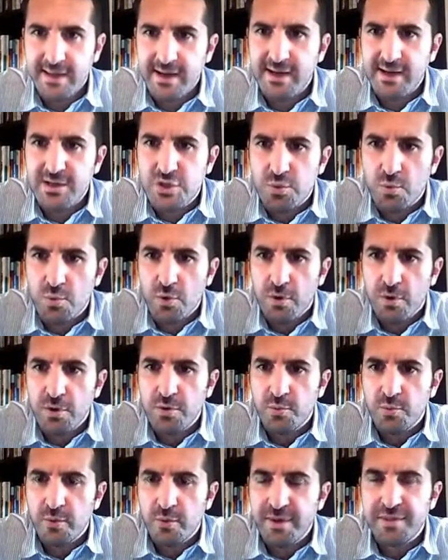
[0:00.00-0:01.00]
English
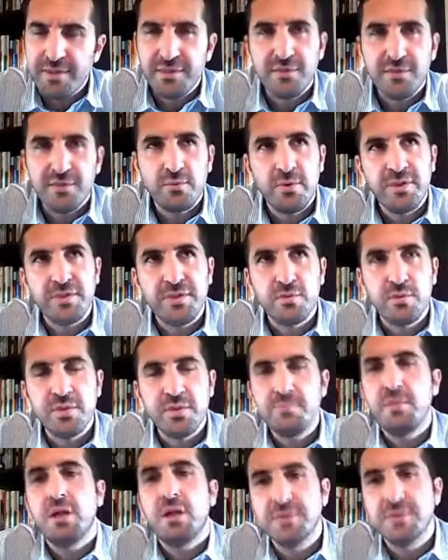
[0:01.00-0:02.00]
word
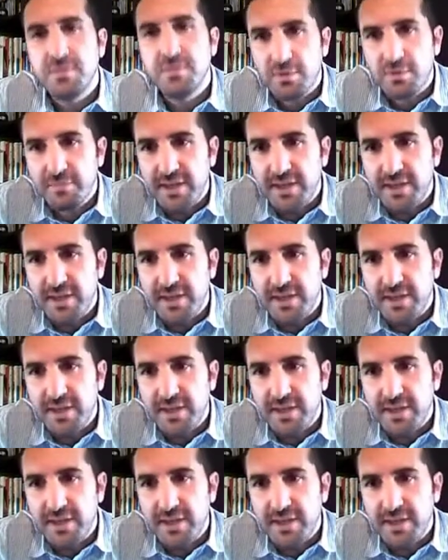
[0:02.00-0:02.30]
with multiple